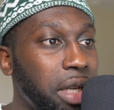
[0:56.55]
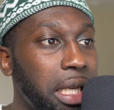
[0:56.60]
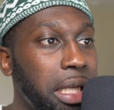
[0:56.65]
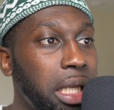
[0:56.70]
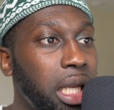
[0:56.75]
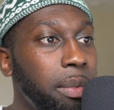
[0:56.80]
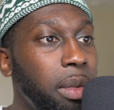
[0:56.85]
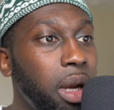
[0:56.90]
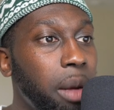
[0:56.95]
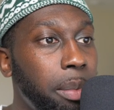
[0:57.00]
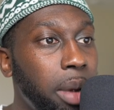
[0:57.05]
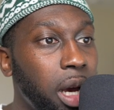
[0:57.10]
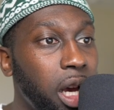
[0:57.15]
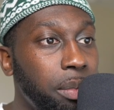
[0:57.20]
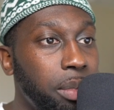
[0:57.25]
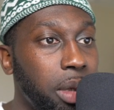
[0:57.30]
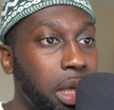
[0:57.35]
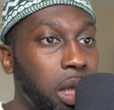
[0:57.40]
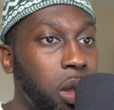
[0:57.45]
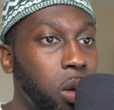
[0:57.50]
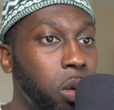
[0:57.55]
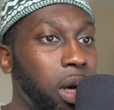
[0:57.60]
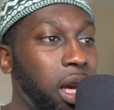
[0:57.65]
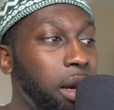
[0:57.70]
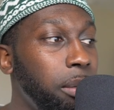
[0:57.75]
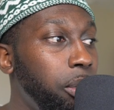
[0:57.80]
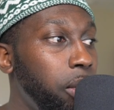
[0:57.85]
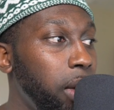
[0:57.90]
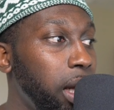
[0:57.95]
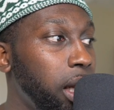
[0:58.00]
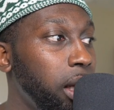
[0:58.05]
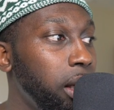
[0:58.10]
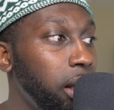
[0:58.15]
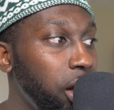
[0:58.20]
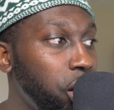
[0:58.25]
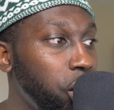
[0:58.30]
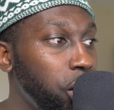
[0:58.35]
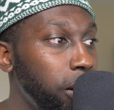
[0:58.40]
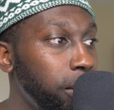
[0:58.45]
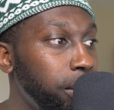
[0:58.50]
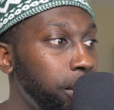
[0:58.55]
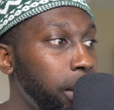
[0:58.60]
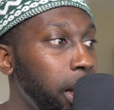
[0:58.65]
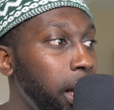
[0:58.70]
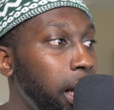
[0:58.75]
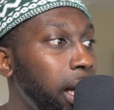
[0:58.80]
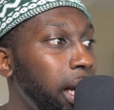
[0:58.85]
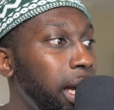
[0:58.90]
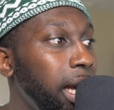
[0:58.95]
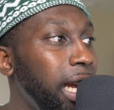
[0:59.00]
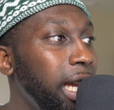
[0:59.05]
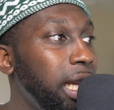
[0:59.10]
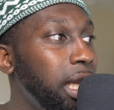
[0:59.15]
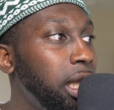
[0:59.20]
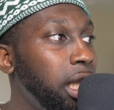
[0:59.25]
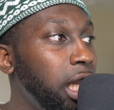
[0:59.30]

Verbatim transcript: a similar purpose to a precondition. It